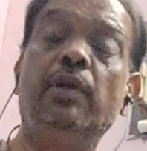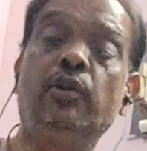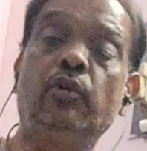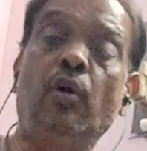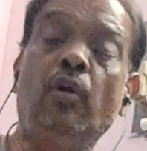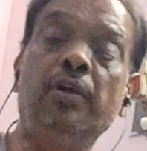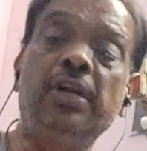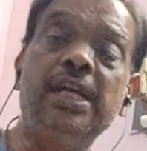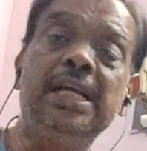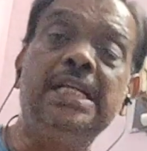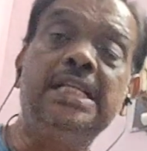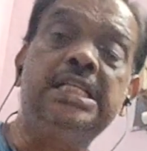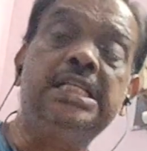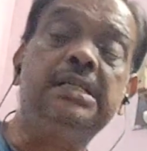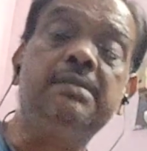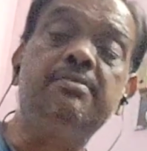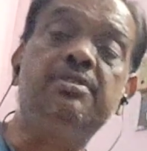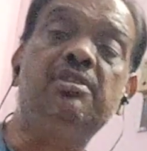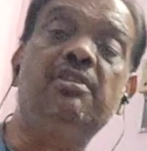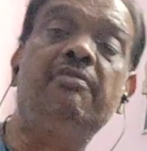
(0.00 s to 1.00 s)
We are talking in
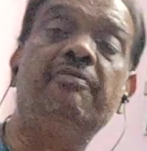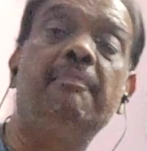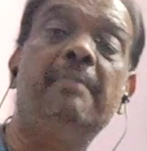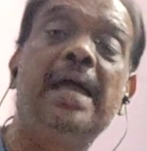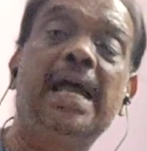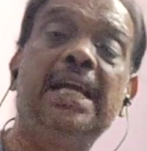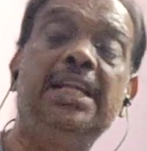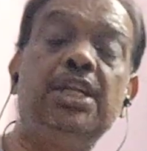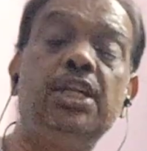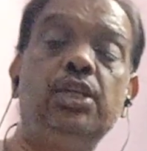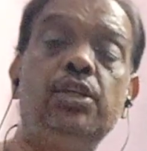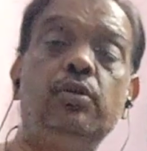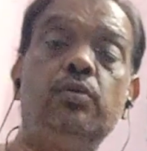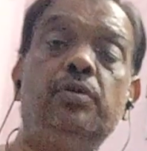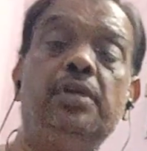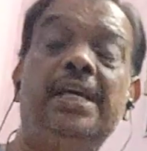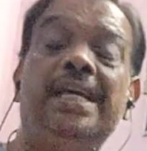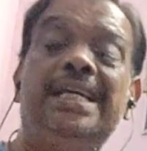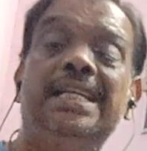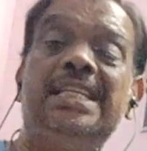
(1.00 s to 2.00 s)
terms of
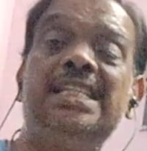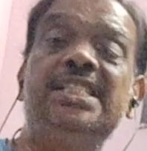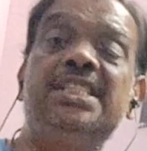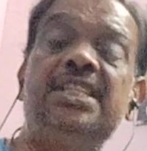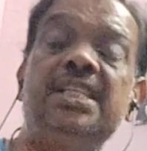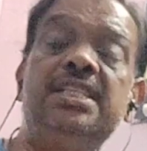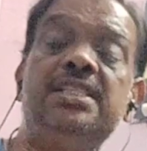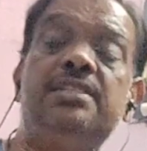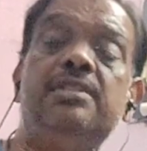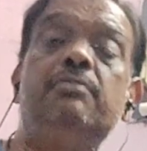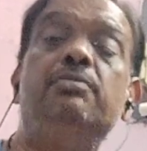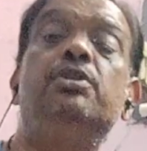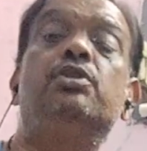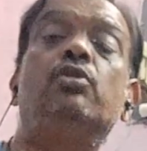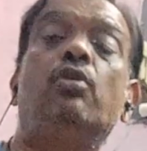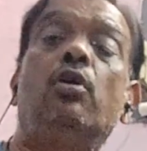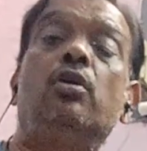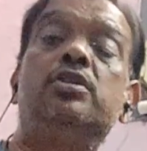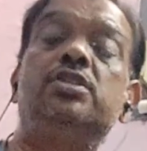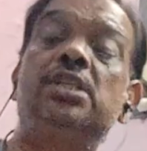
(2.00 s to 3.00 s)
magnitude. Distance, we
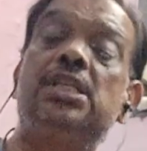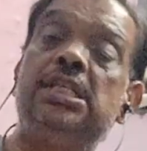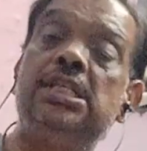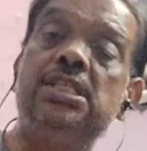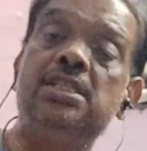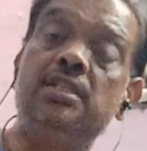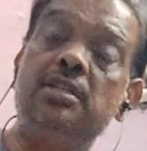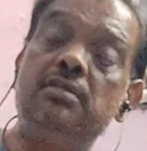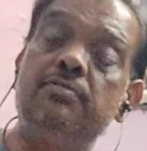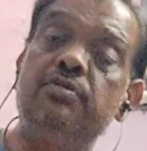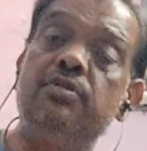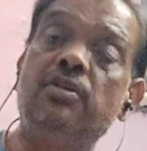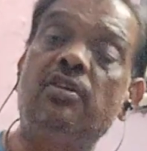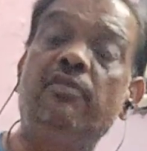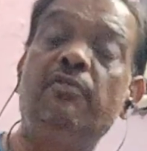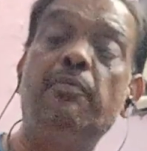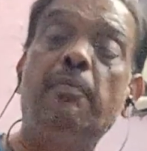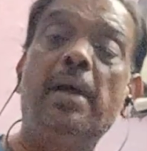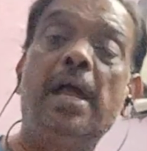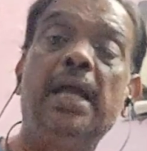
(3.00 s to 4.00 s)
talk in terms
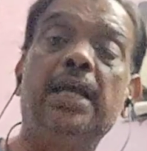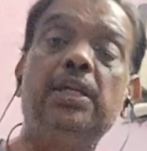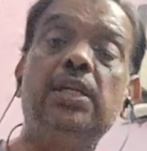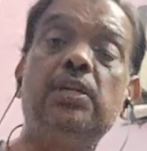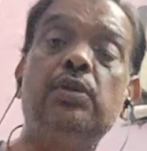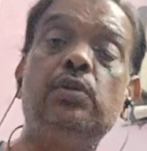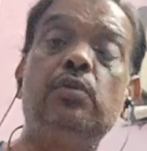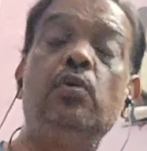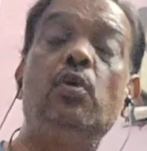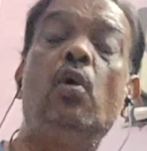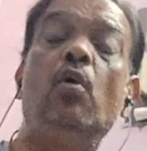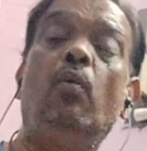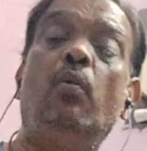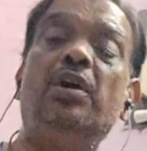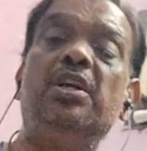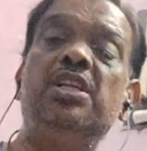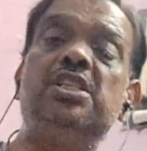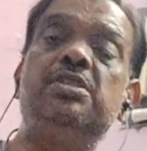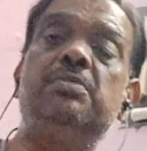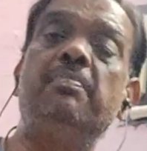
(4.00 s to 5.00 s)
of magnitude.
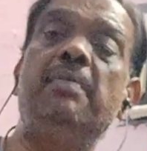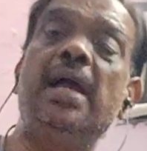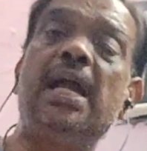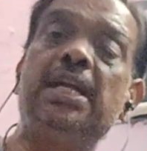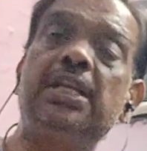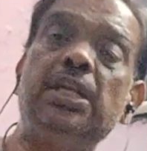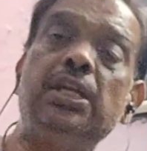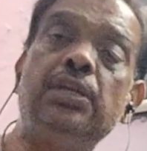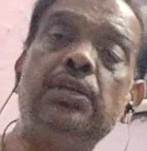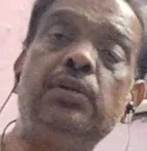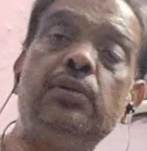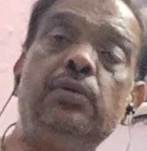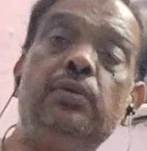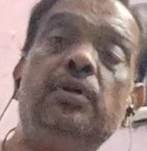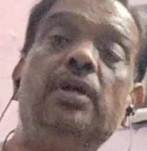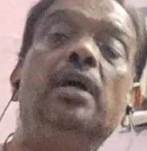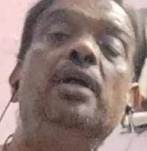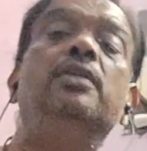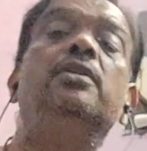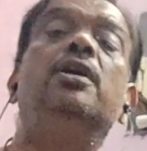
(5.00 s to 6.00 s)
What is
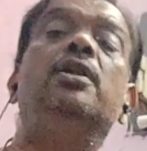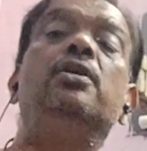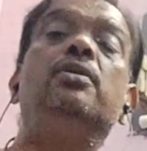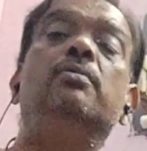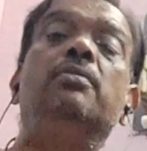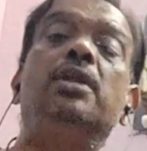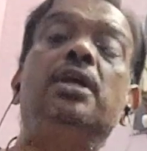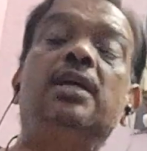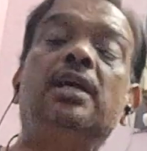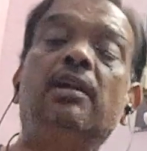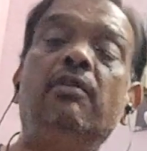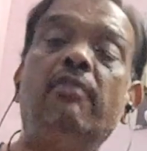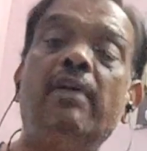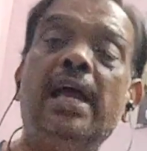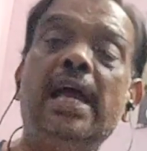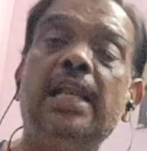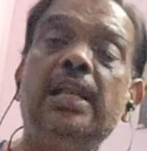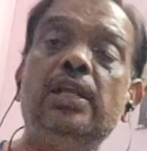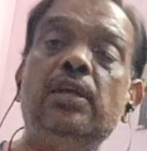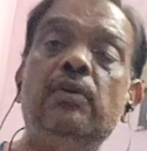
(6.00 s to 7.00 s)
magnitude? The numerical
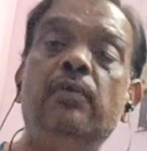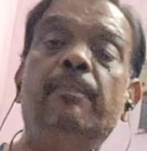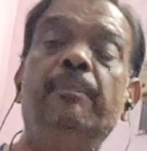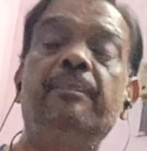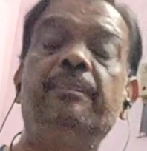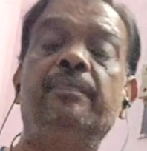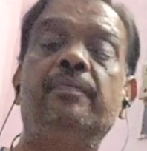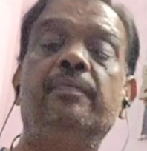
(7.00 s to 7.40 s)
value.